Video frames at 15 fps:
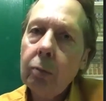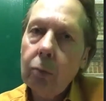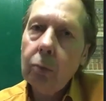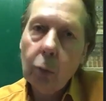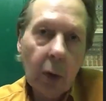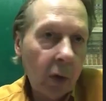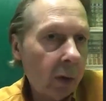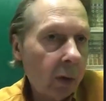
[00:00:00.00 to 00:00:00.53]

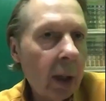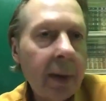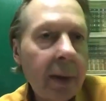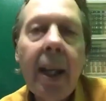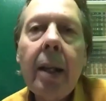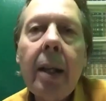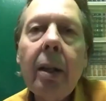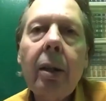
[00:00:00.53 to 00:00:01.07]
was
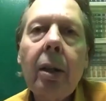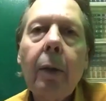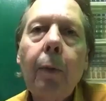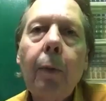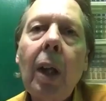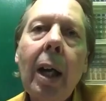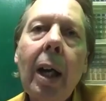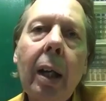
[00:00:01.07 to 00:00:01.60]
intended to
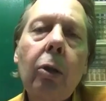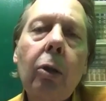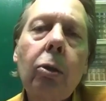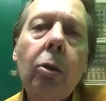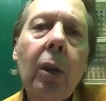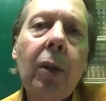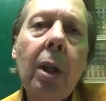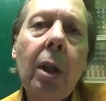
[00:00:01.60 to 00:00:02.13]
fly
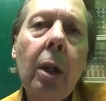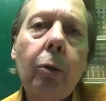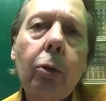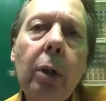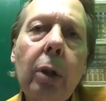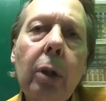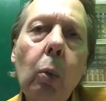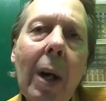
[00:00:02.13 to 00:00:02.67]

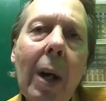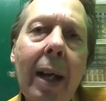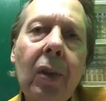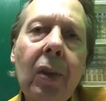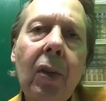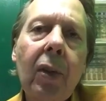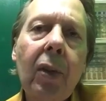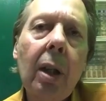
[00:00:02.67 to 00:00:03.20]
cross-country
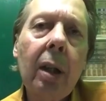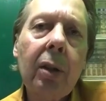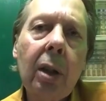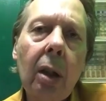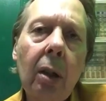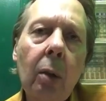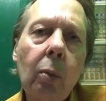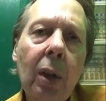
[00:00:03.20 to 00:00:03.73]
west
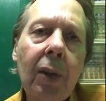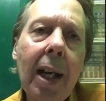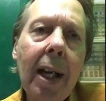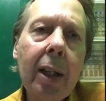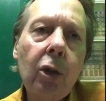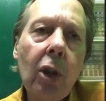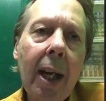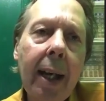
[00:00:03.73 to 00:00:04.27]
until it was
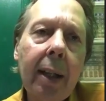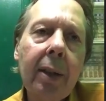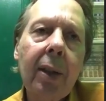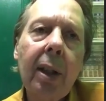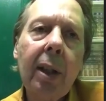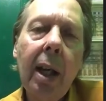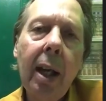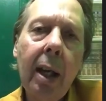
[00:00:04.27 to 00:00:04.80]
hijacked,
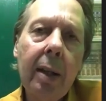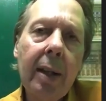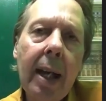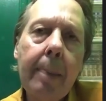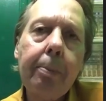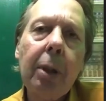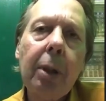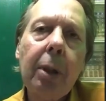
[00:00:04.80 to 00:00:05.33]
and
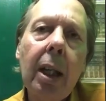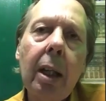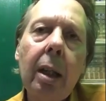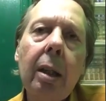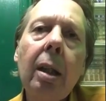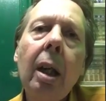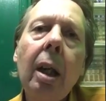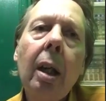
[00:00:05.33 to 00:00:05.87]
that
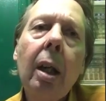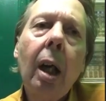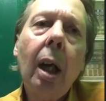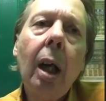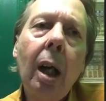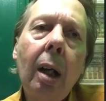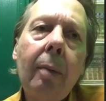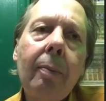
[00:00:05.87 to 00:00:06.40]
plane
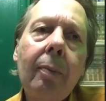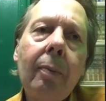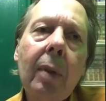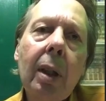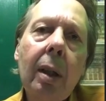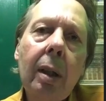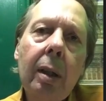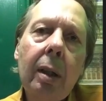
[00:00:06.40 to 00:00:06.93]

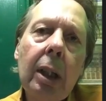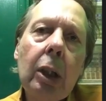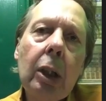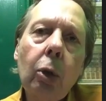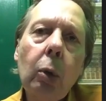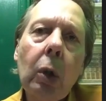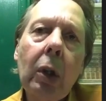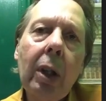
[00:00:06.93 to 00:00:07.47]

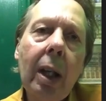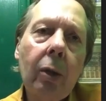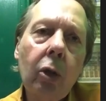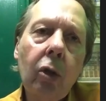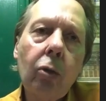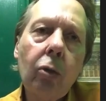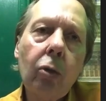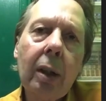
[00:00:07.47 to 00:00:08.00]
detoured and
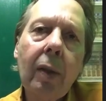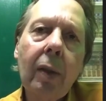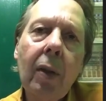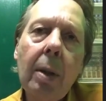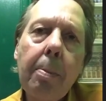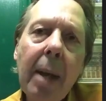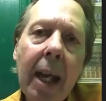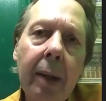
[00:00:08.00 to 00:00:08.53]
struck
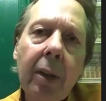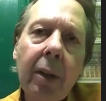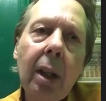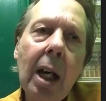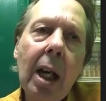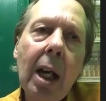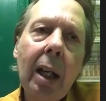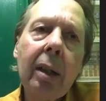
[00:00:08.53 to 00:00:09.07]
the
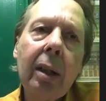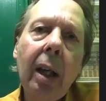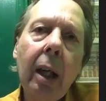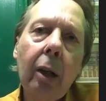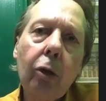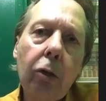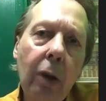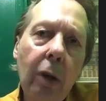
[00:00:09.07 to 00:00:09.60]
Pentagon
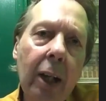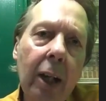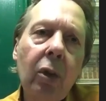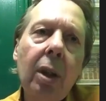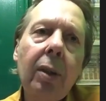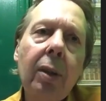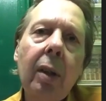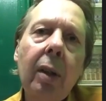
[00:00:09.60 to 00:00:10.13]
and crashed
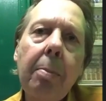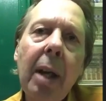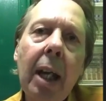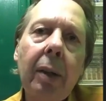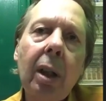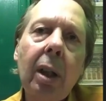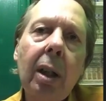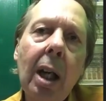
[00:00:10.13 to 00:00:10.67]
into the
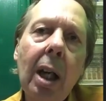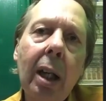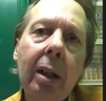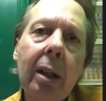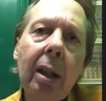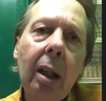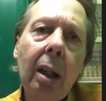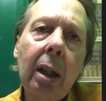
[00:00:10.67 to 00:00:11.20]
Pentagon,
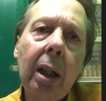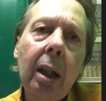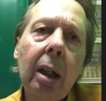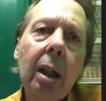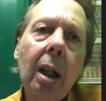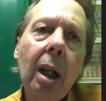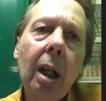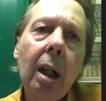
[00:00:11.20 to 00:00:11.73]
killing
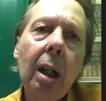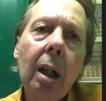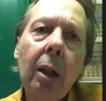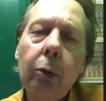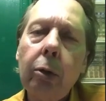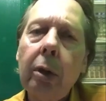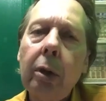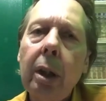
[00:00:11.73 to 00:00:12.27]

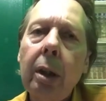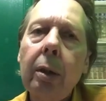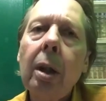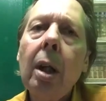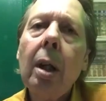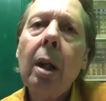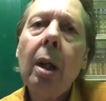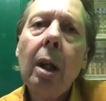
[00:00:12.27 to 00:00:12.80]

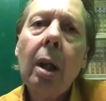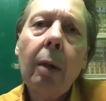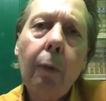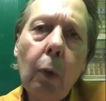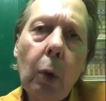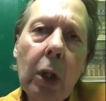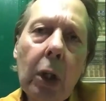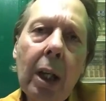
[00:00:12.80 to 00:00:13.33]

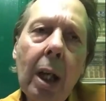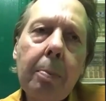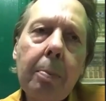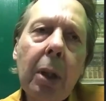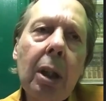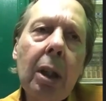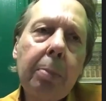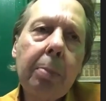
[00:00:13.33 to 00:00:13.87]
148
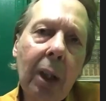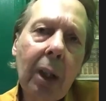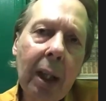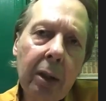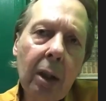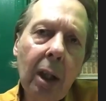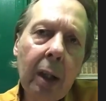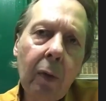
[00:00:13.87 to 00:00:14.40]
people at
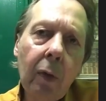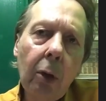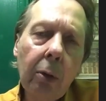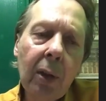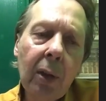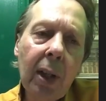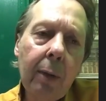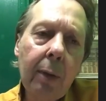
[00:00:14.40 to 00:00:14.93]

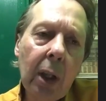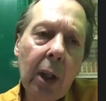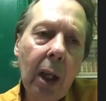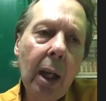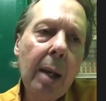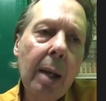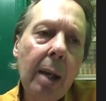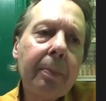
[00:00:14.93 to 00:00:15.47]
9:37
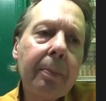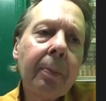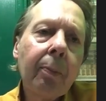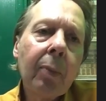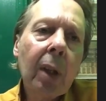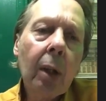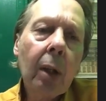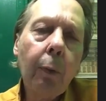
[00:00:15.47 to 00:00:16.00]
a.m.
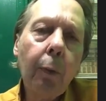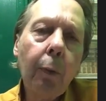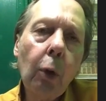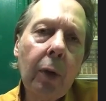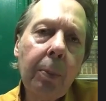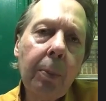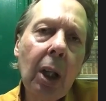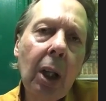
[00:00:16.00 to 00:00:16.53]
The
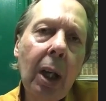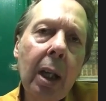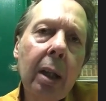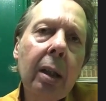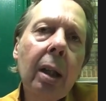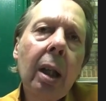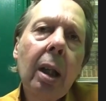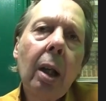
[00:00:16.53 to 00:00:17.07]
fourth
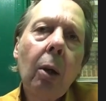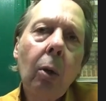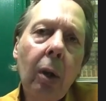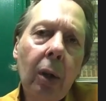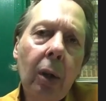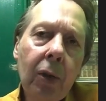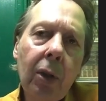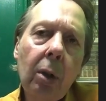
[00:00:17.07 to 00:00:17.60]
plane
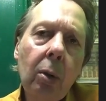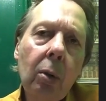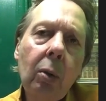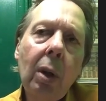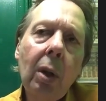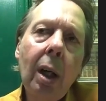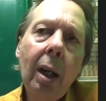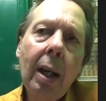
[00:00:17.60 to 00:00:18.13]
also
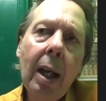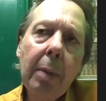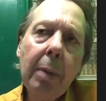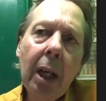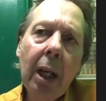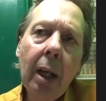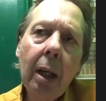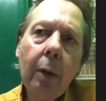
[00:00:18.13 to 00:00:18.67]

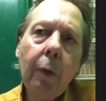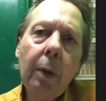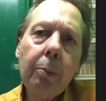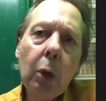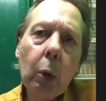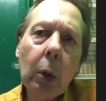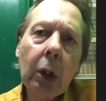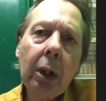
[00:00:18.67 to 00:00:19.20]
emanated
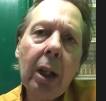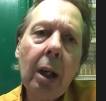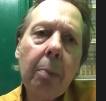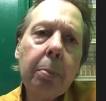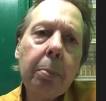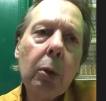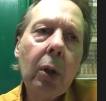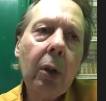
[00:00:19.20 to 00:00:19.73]
from Newark
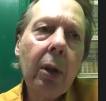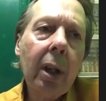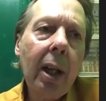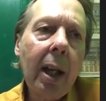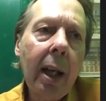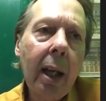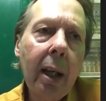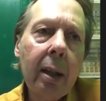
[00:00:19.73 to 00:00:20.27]
Airport,
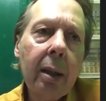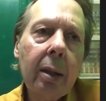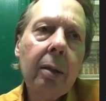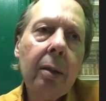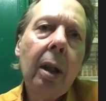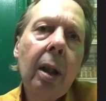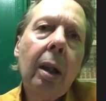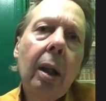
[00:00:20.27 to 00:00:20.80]
and
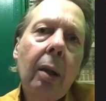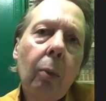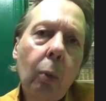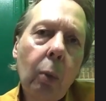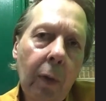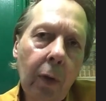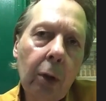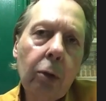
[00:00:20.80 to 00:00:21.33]

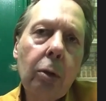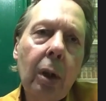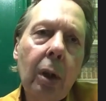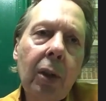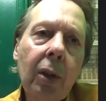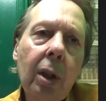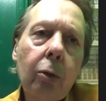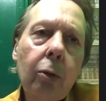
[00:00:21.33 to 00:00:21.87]
with a
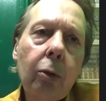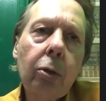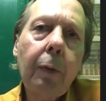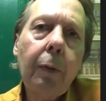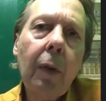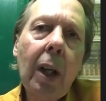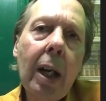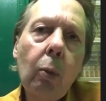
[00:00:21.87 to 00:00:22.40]
cross-country
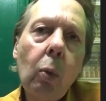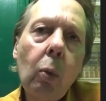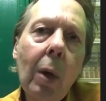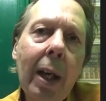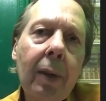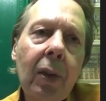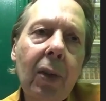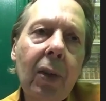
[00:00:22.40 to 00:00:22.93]
flight
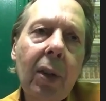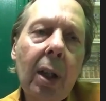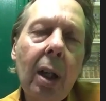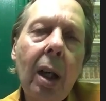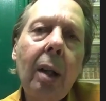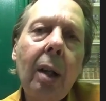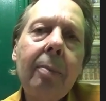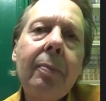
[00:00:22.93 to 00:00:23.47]
west,
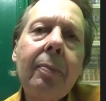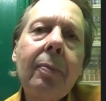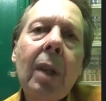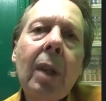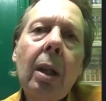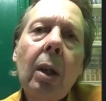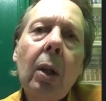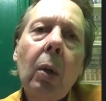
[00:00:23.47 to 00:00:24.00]

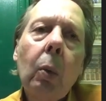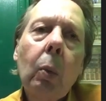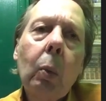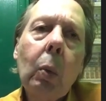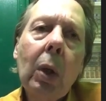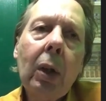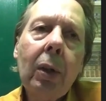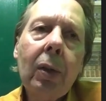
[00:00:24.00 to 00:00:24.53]

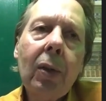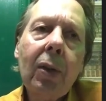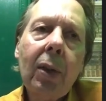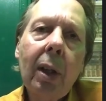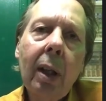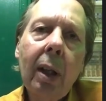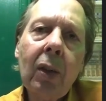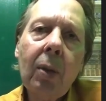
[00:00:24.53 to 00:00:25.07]
was
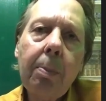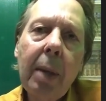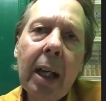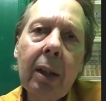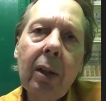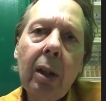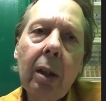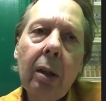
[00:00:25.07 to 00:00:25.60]

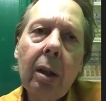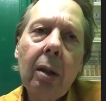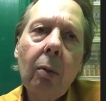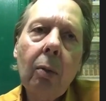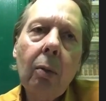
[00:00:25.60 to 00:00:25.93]
hijacked.